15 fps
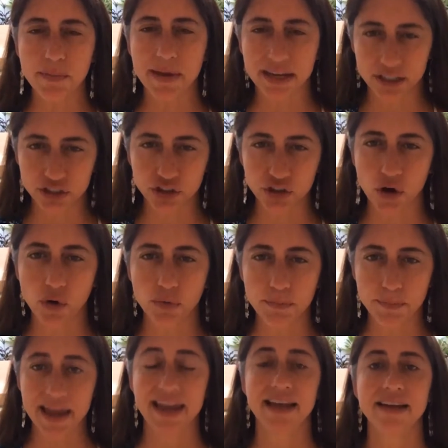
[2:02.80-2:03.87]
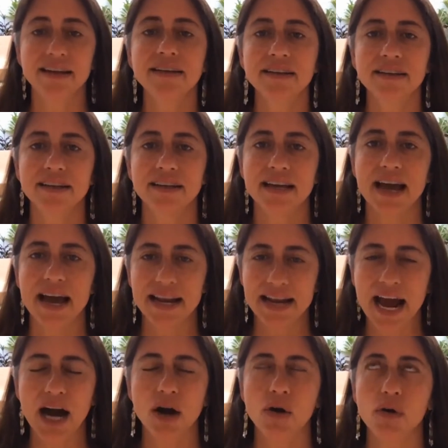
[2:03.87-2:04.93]
manage your own pain, and
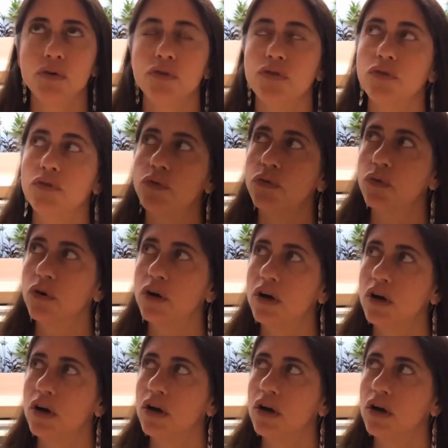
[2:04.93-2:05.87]
how you